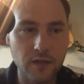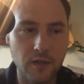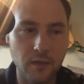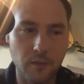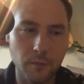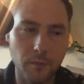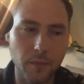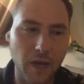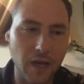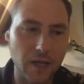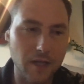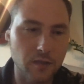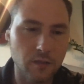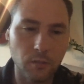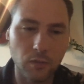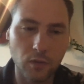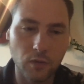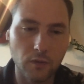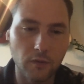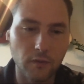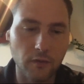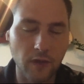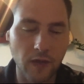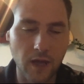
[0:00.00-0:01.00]
and
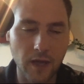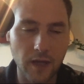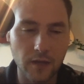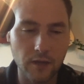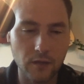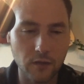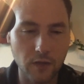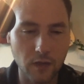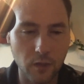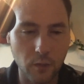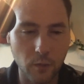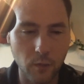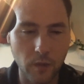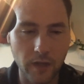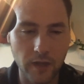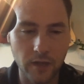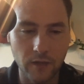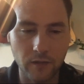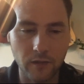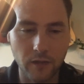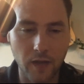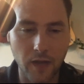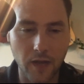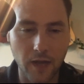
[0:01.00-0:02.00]
impossible to find. You got to
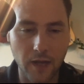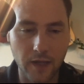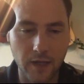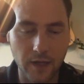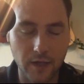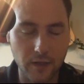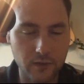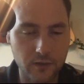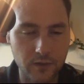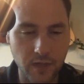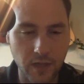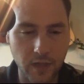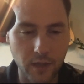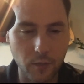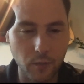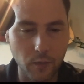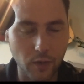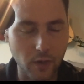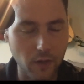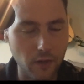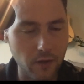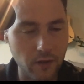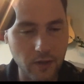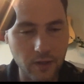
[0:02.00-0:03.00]
wait in line outside
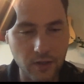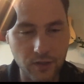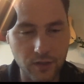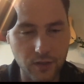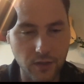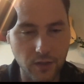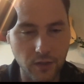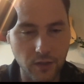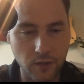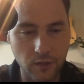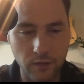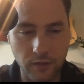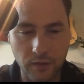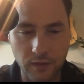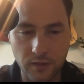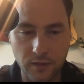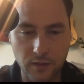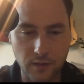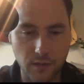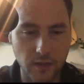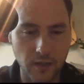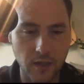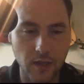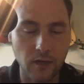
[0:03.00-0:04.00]
one of the
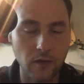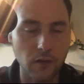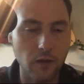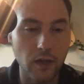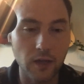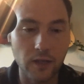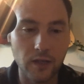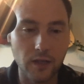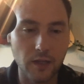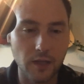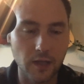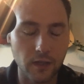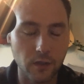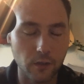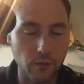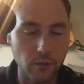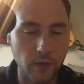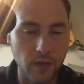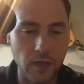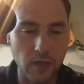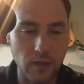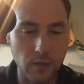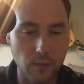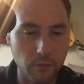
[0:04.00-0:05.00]
distilleries and get lucky on a
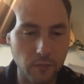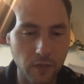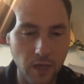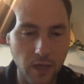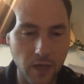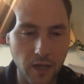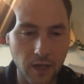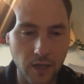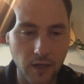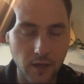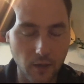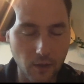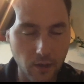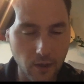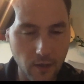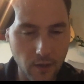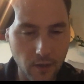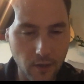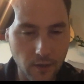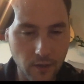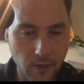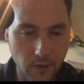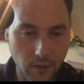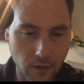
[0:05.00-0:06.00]
random day
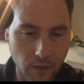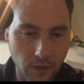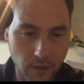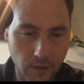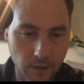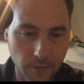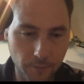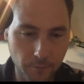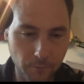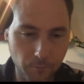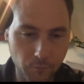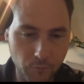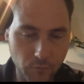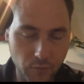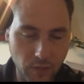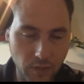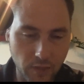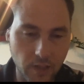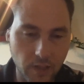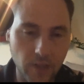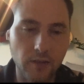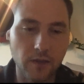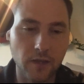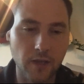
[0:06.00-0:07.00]
to
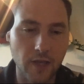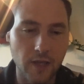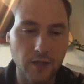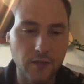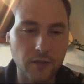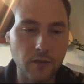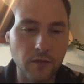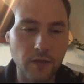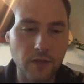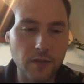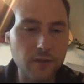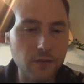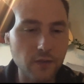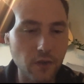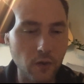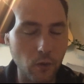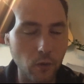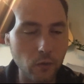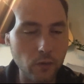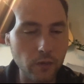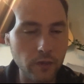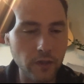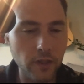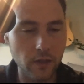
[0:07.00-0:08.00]
get that. So that's the
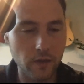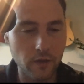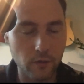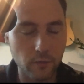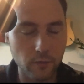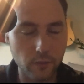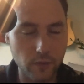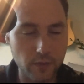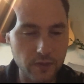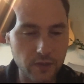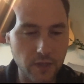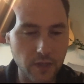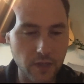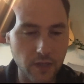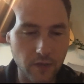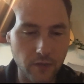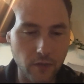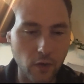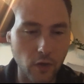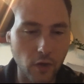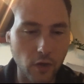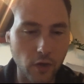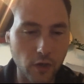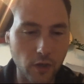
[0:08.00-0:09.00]
only other whiskey
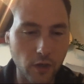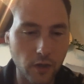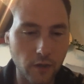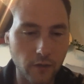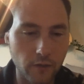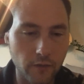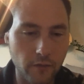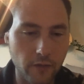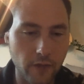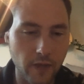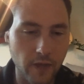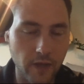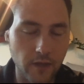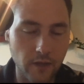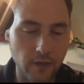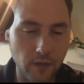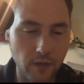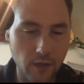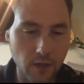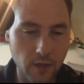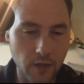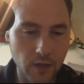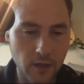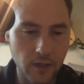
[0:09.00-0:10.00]
I've heard of that
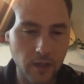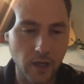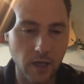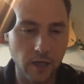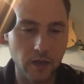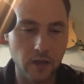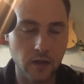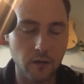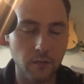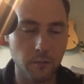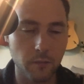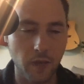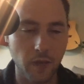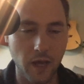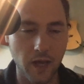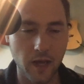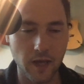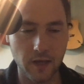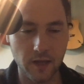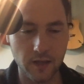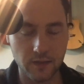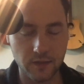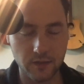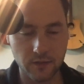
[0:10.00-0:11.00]
kind of
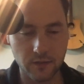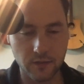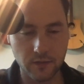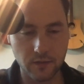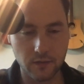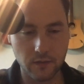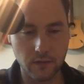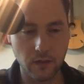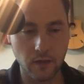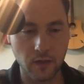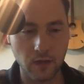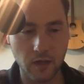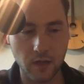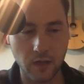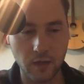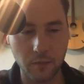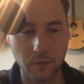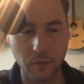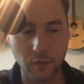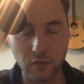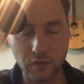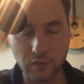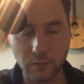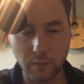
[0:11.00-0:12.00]
combines
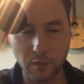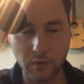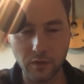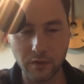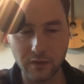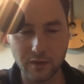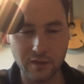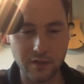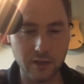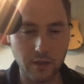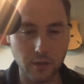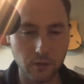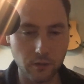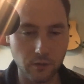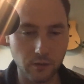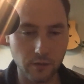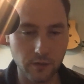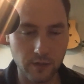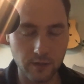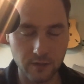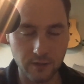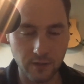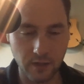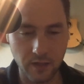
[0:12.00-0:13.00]
multiple
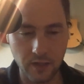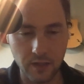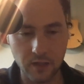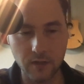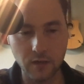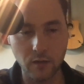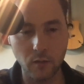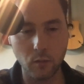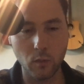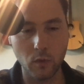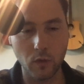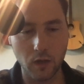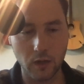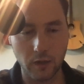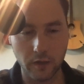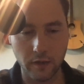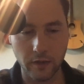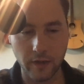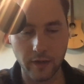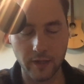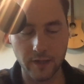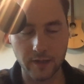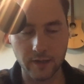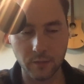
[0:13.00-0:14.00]
distilleries into
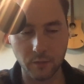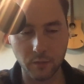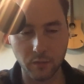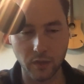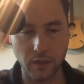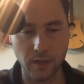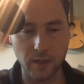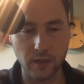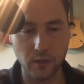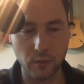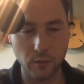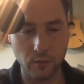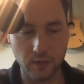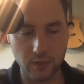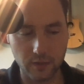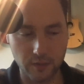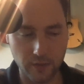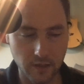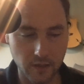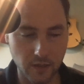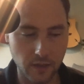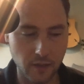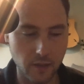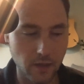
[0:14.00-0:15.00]
one as a blended
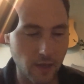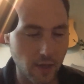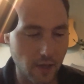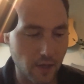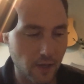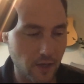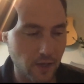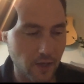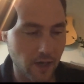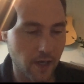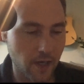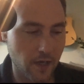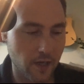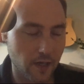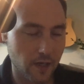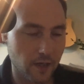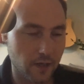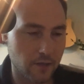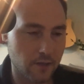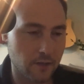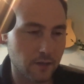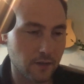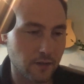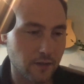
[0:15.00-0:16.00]
whiskey.
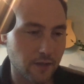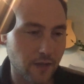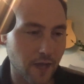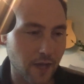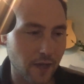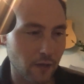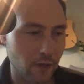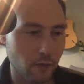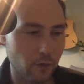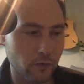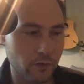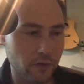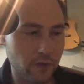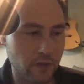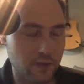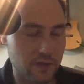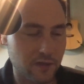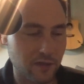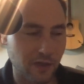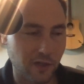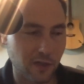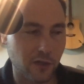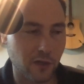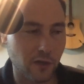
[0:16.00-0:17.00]
And not only
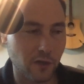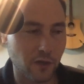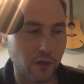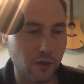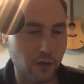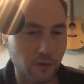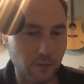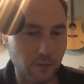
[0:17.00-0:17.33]
is it good.